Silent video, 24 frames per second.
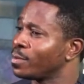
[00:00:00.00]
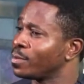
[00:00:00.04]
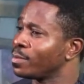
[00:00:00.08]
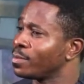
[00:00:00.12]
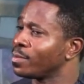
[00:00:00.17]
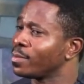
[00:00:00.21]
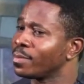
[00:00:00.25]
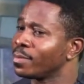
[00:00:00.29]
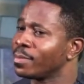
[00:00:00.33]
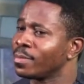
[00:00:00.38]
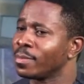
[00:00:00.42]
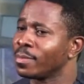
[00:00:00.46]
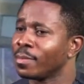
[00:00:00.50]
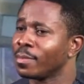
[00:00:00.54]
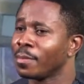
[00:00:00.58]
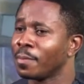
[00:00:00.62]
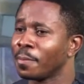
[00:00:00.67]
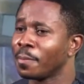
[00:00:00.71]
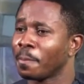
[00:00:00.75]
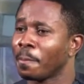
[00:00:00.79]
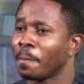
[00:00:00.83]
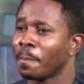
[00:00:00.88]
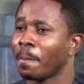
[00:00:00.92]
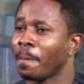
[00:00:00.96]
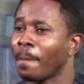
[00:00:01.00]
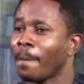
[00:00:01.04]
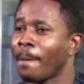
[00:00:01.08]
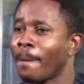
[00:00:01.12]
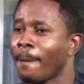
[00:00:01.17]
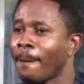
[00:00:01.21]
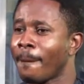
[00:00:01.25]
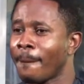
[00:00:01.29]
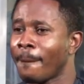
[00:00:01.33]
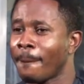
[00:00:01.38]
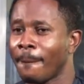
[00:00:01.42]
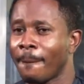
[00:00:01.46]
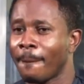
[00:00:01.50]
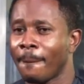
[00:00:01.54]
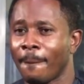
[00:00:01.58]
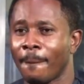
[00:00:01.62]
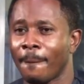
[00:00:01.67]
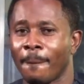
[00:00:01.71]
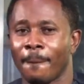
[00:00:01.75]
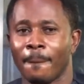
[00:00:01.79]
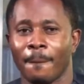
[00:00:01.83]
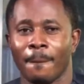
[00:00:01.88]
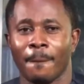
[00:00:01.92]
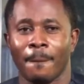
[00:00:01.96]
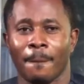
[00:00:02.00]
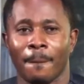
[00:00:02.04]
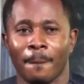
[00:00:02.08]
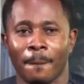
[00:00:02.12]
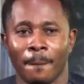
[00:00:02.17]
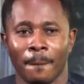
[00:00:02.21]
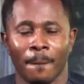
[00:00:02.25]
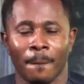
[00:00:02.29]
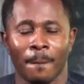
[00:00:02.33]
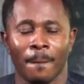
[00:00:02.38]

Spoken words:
No one is speaking in this clip.